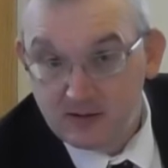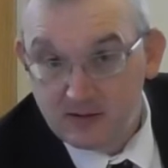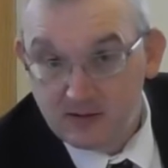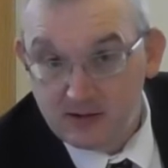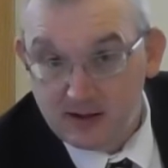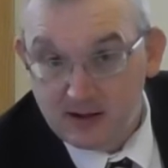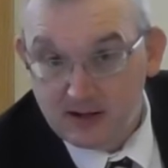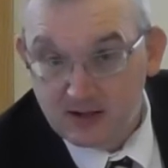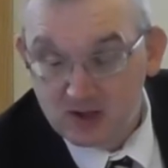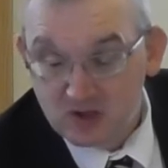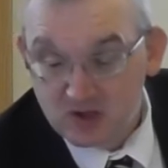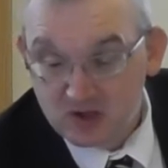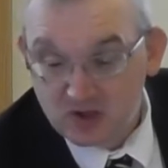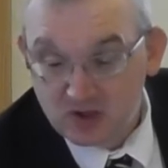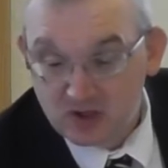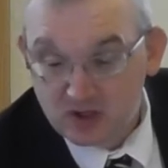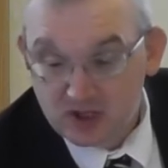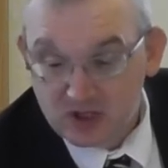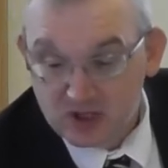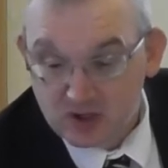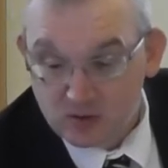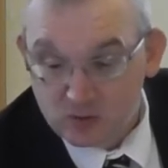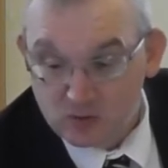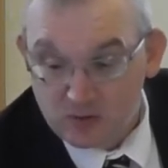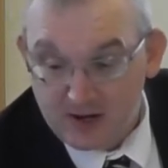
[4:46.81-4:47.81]
has
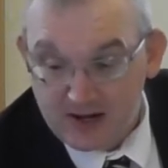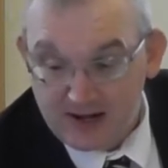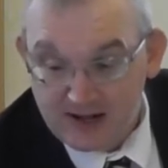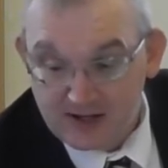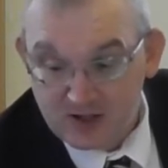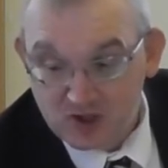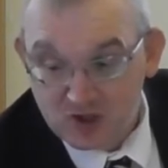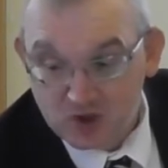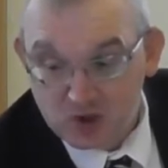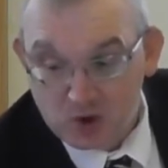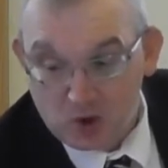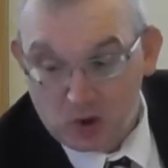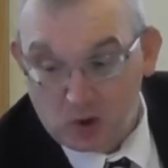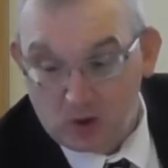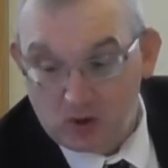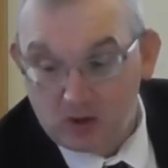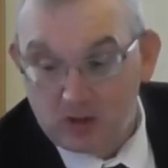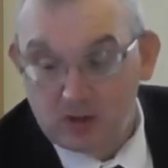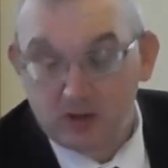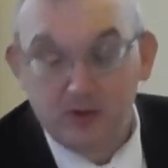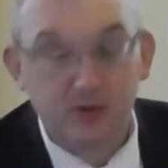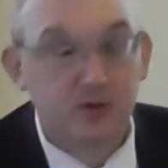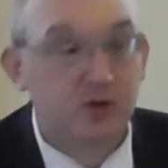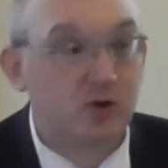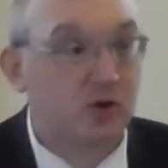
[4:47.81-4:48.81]
just
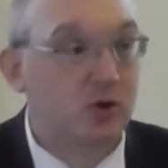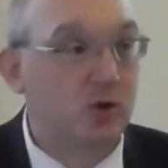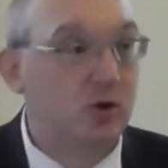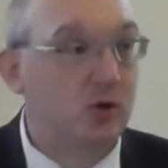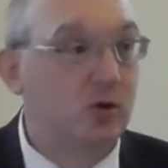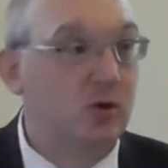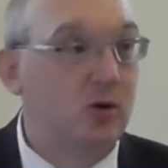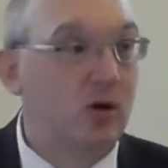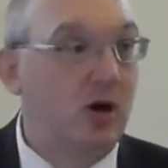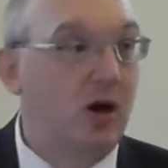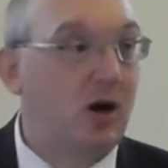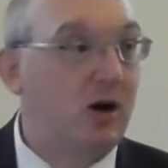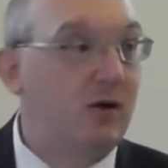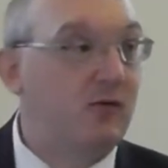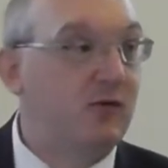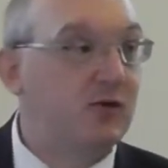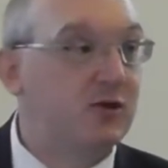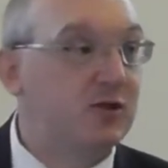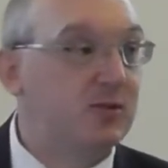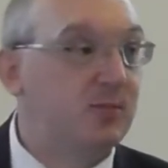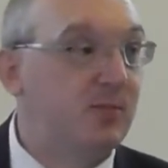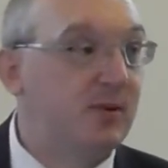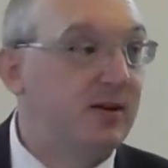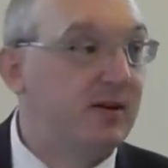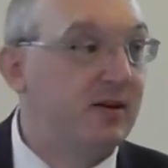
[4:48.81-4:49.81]
reinstalled two office
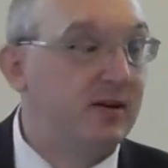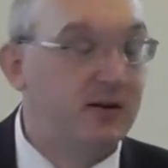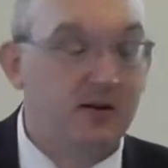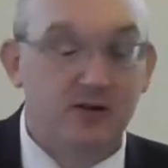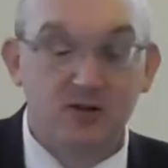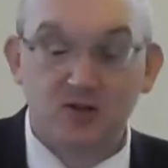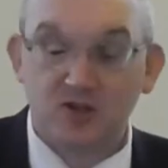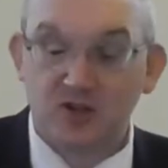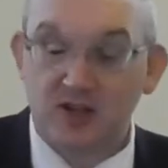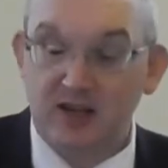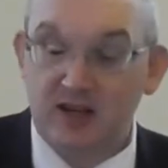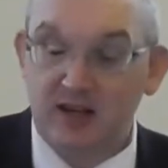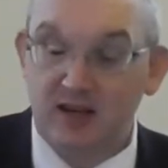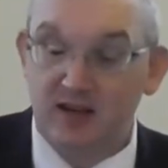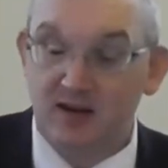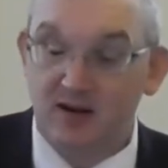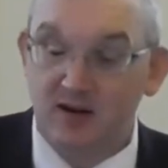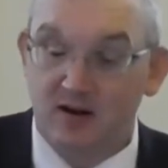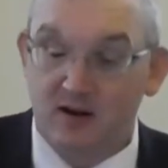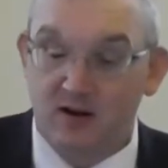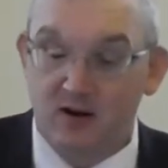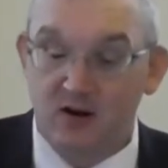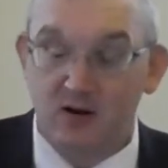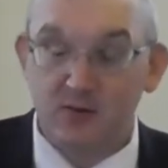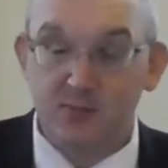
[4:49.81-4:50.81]
bearers in
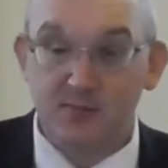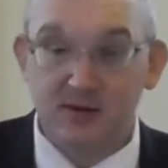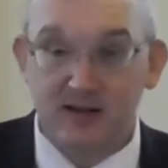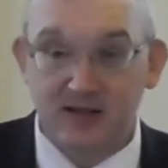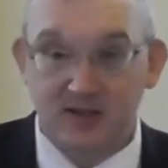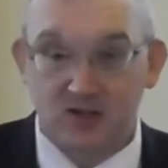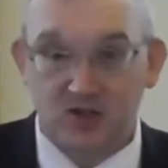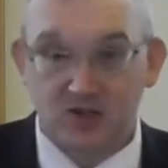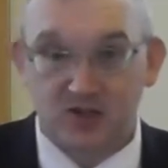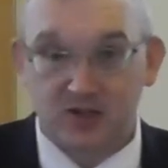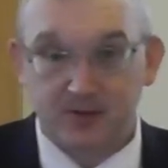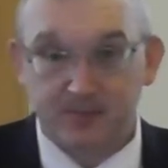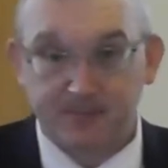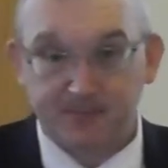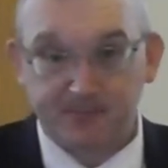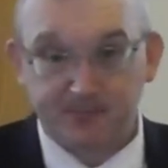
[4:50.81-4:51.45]
our midst